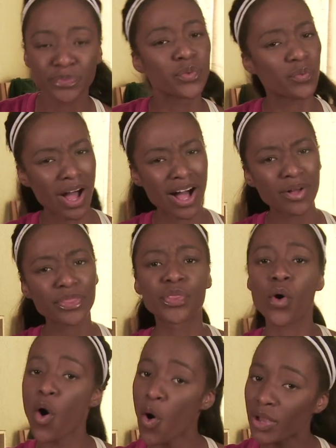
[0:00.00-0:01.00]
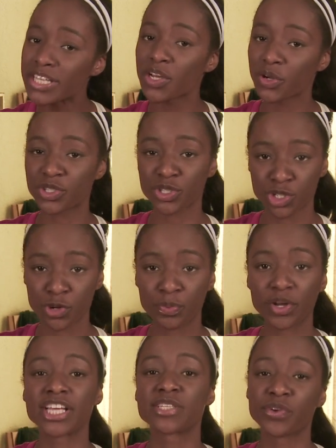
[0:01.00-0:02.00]
while the Always Ultra
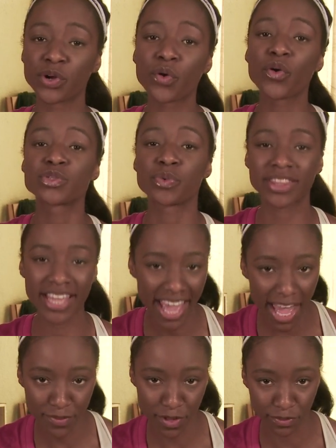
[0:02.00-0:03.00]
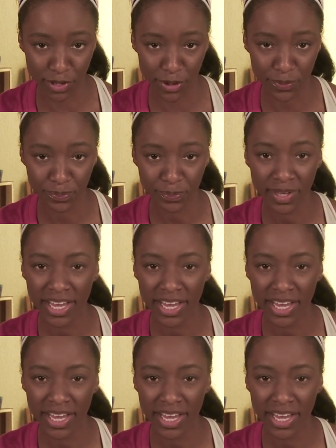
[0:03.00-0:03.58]
Super is for girls with the heavy flow.